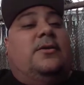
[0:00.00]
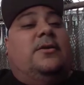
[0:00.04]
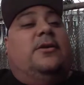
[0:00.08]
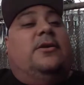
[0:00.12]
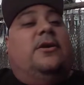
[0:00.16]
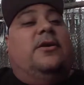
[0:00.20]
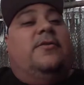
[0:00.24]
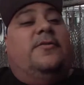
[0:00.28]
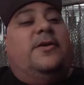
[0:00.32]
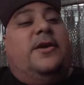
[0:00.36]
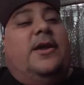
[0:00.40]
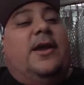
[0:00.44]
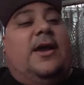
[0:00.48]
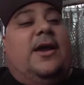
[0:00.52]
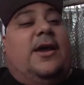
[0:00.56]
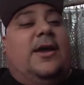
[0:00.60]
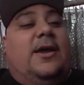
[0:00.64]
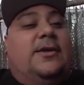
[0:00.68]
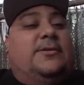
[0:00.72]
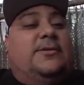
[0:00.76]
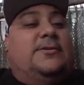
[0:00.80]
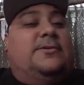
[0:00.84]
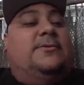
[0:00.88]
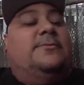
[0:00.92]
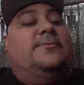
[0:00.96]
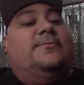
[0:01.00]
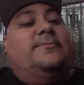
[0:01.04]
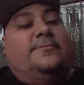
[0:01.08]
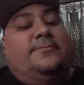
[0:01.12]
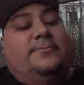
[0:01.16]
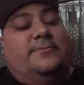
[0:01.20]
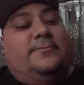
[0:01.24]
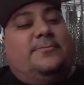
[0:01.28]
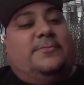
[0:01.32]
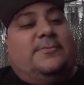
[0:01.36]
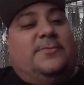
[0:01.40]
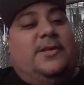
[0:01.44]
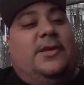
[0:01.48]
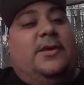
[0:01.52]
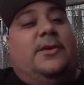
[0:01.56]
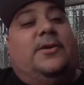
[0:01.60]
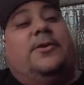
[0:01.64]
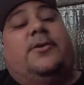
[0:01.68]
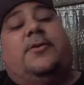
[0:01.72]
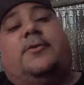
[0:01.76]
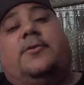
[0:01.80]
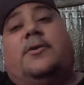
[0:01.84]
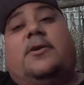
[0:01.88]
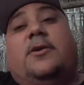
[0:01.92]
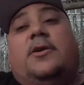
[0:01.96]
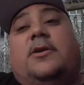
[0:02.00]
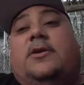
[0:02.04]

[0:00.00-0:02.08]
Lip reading: Love you guys. Thank you.